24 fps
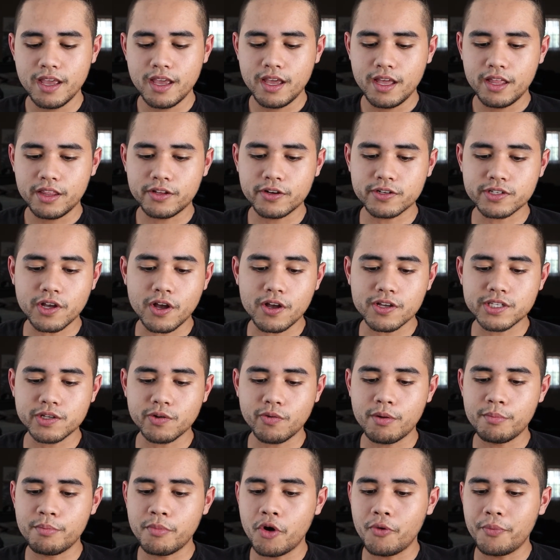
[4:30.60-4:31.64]
There's also
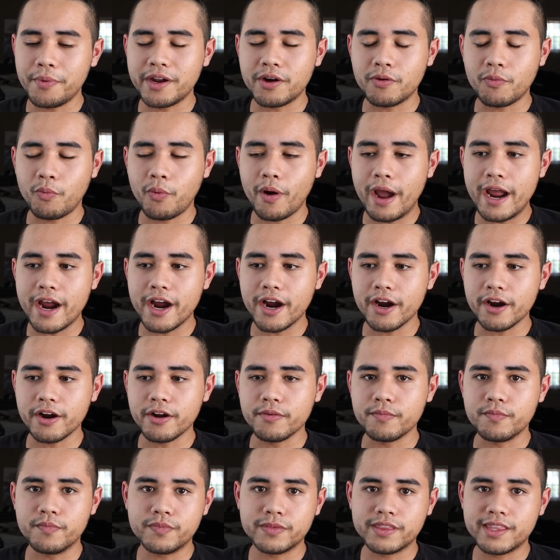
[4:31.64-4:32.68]
a moment where
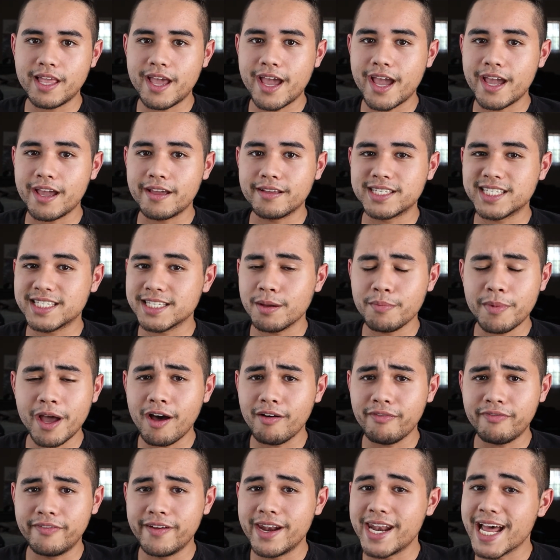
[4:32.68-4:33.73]
they somehow
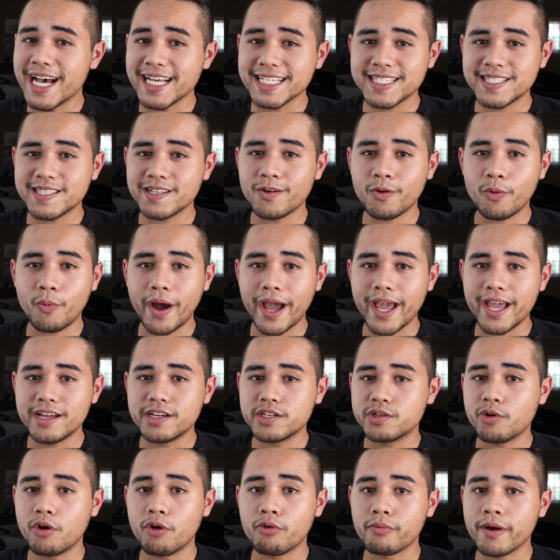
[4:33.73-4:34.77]
finesse their way
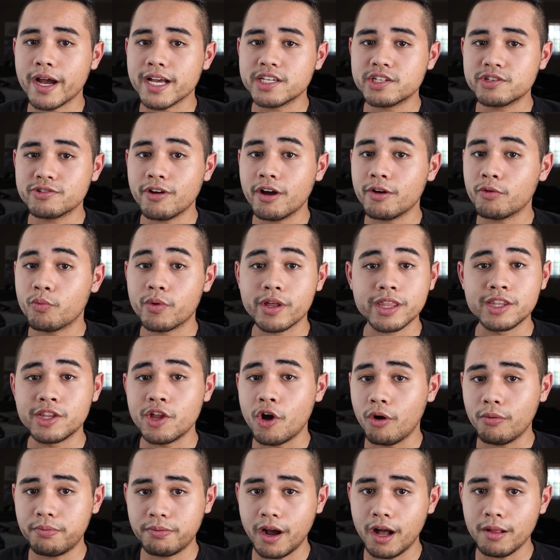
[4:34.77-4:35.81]
into a restaurant with
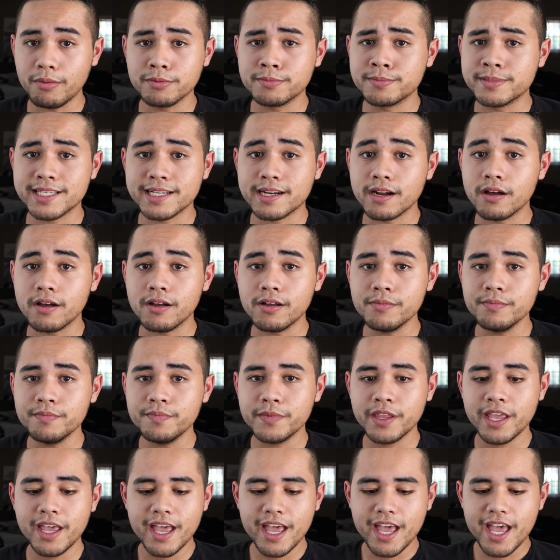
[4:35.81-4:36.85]
no problems at all.
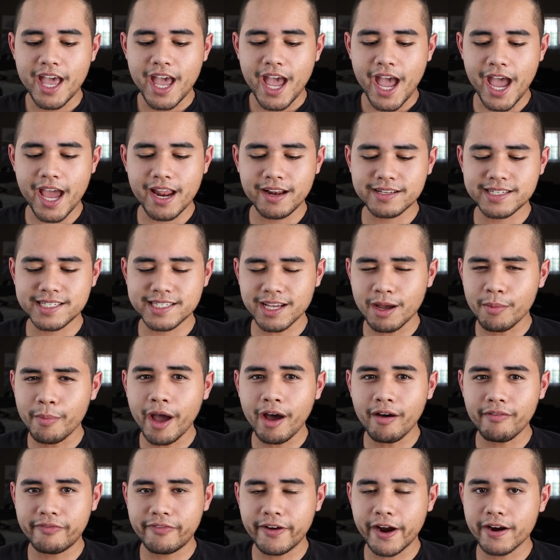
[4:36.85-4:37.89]
And somehow
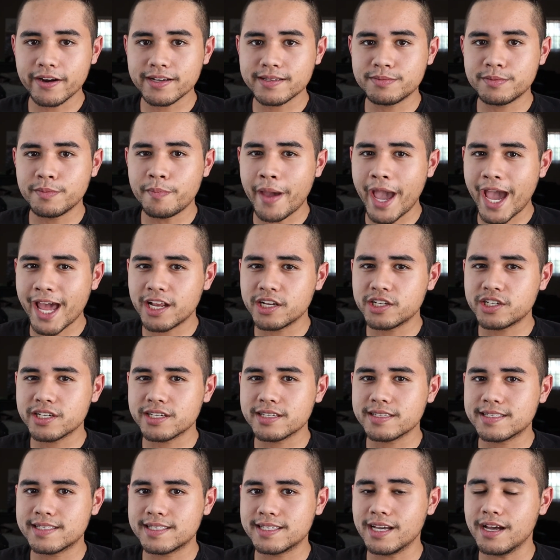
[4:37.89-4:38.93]
Ferris
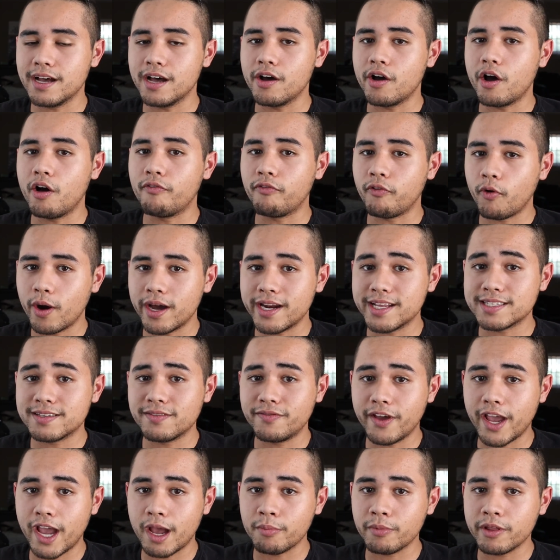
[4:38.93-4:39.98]
manages to avoid his
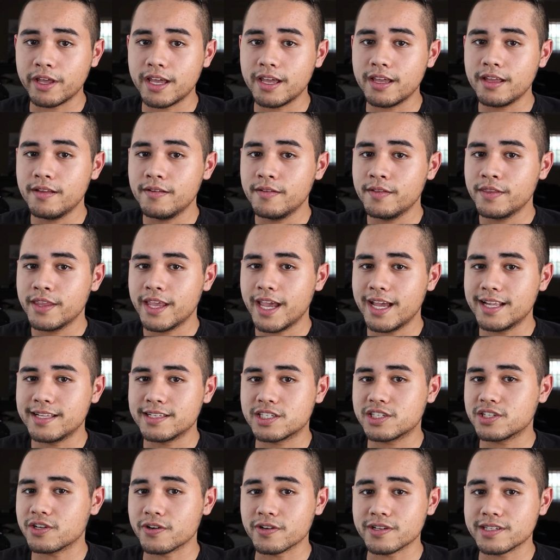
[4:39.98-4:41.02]
family in
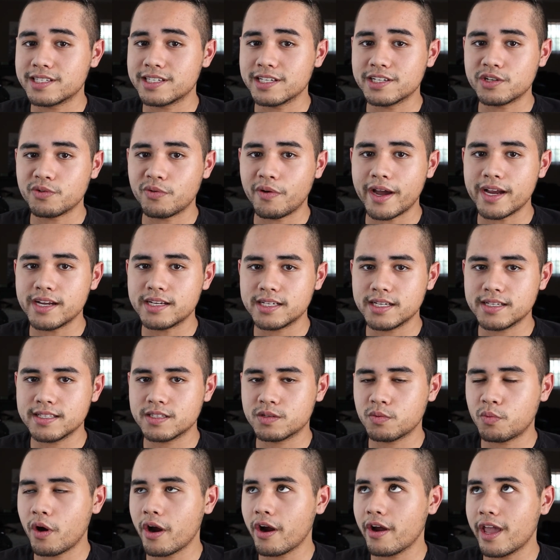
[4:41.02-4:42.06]
certain situations
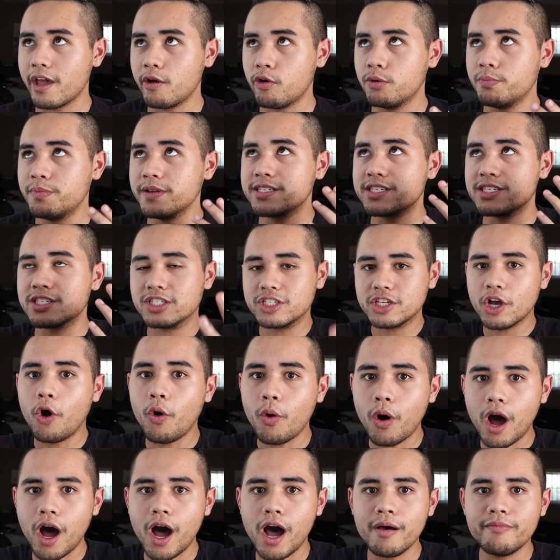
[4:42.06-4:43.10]
where it would be
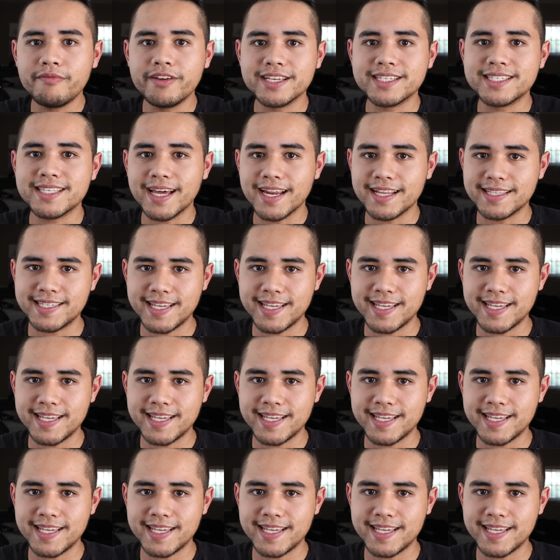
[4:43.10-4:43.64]
so obvious that it's